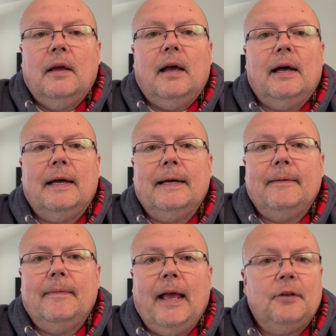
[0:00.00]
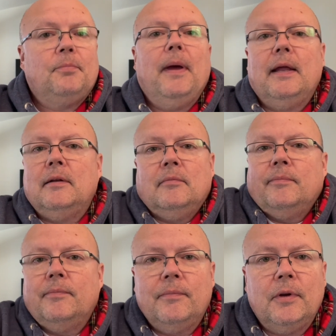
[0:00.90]
has
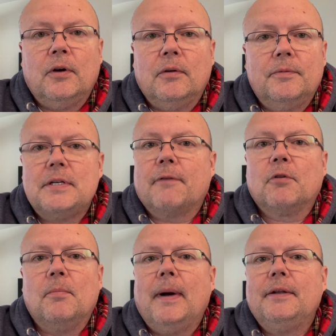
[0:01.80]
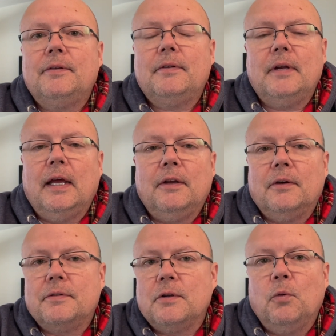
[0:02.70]
been several months and
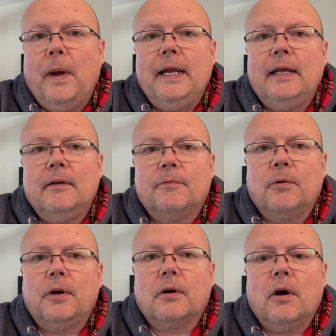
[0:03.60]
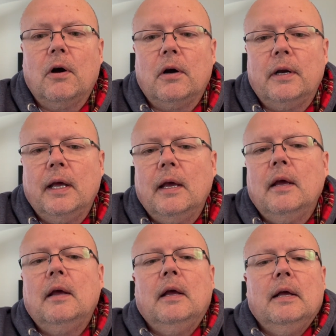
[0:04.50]
you're still waiting for your card.
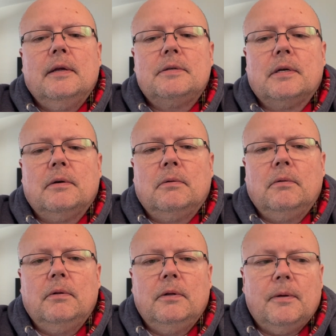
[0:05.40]
So the